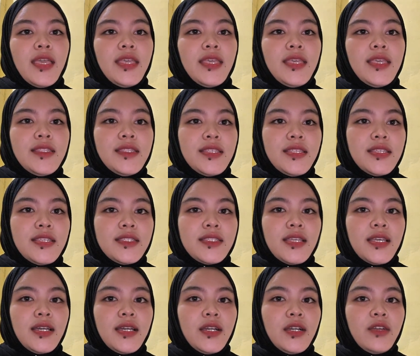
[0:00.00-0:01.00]
It is
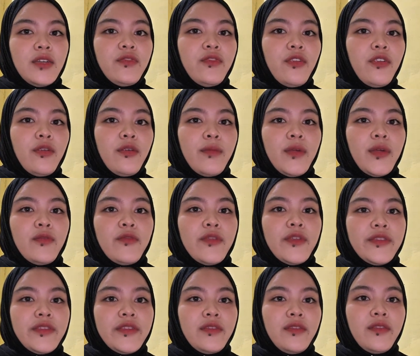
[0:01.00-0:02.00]
a formal
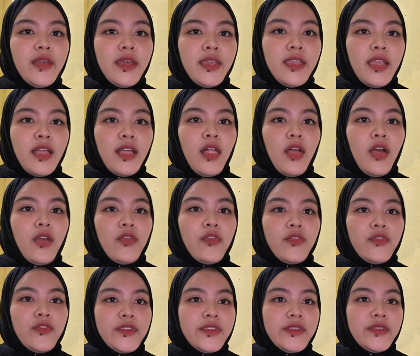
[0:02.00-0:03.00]
written legal
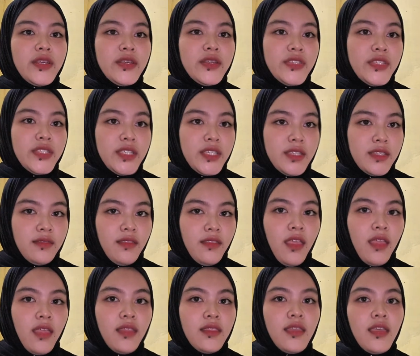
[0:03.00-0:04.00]
authorization
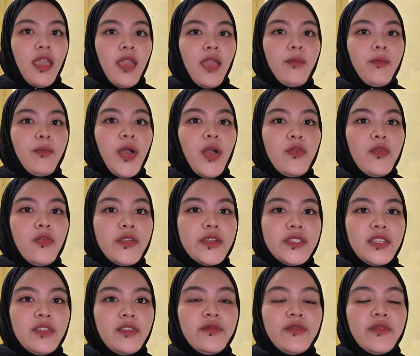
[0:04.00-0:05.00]
that empowers
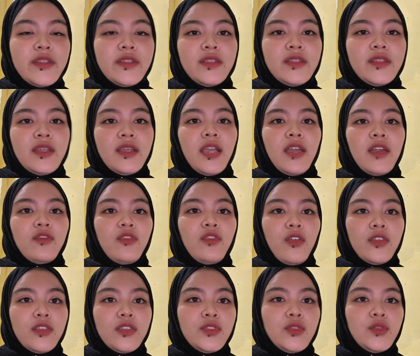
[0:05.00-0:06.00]

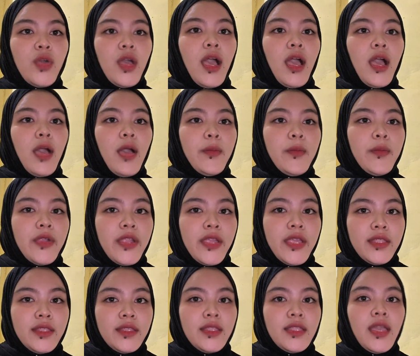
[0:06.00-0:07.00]
investigators to
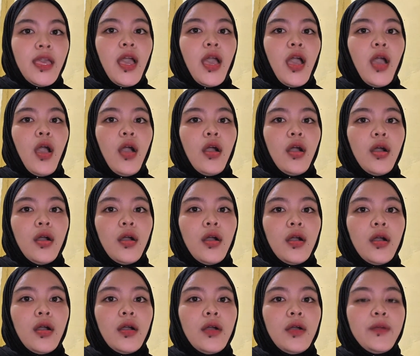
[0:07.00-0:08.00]
apprehend
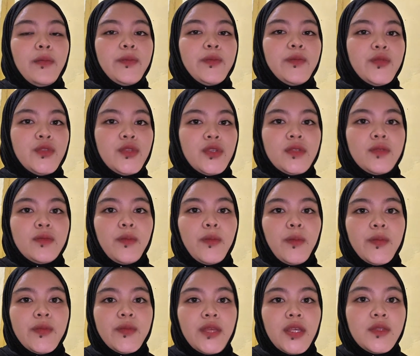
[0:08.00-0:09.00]
a
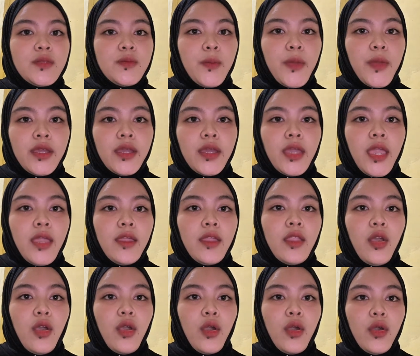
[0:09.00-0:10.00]
suspect
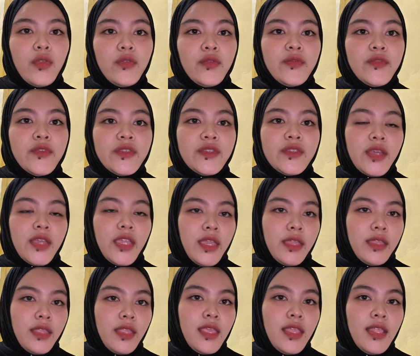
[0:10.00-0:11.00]
and
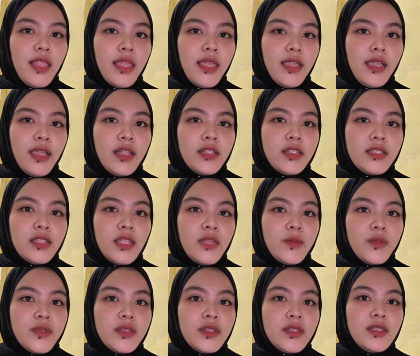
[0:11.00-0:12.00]
confiscate illegal
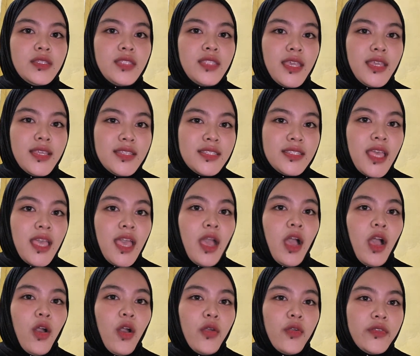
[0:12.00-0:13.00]
substance
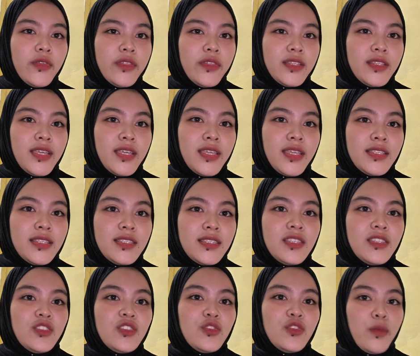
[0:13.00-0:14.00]
or related
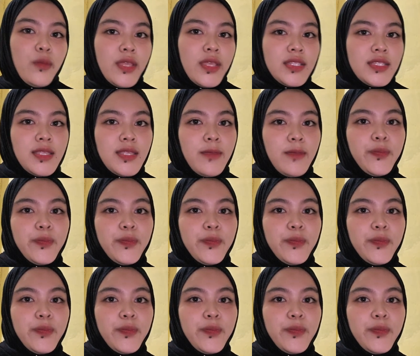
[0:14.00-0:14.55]
instruments